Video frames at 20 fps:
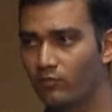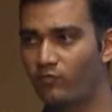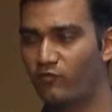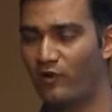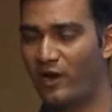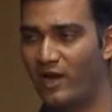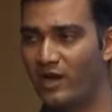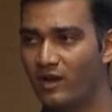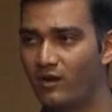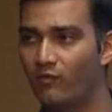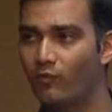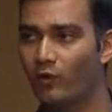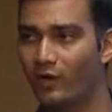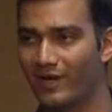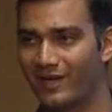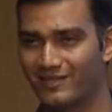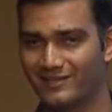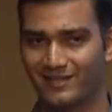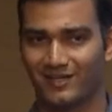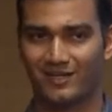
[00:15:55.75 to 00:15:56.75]
find
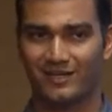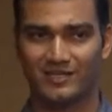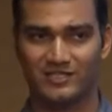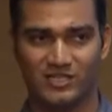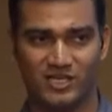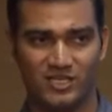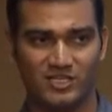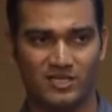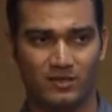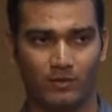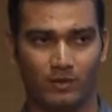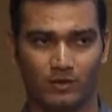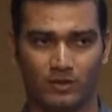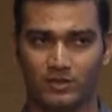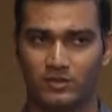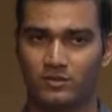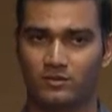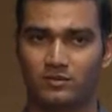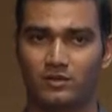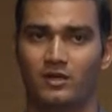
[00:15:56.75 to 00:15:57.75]
what exactly changed about
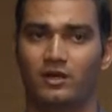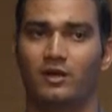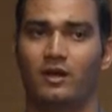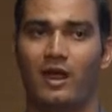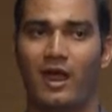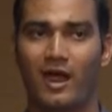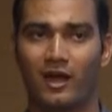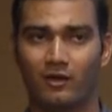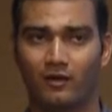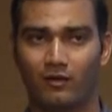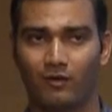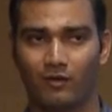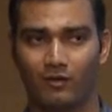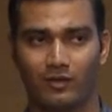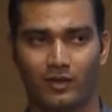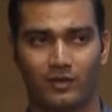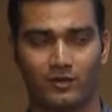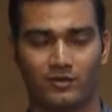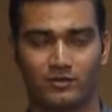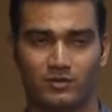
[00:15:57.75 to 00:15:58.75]
this user, and act
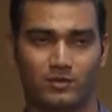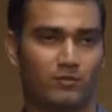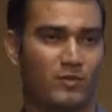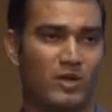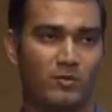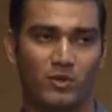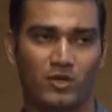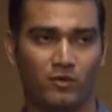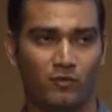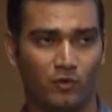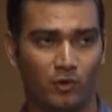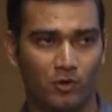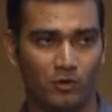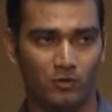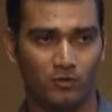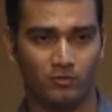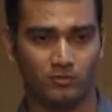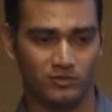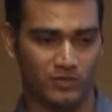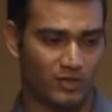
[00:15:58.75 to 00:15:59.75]
on that user. Maybe you want
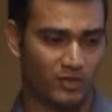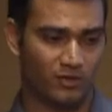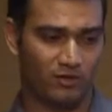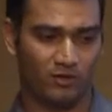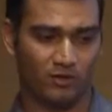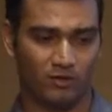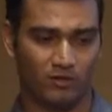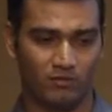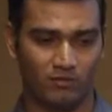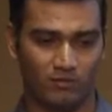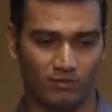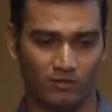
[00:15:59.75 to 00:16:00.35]
to sync your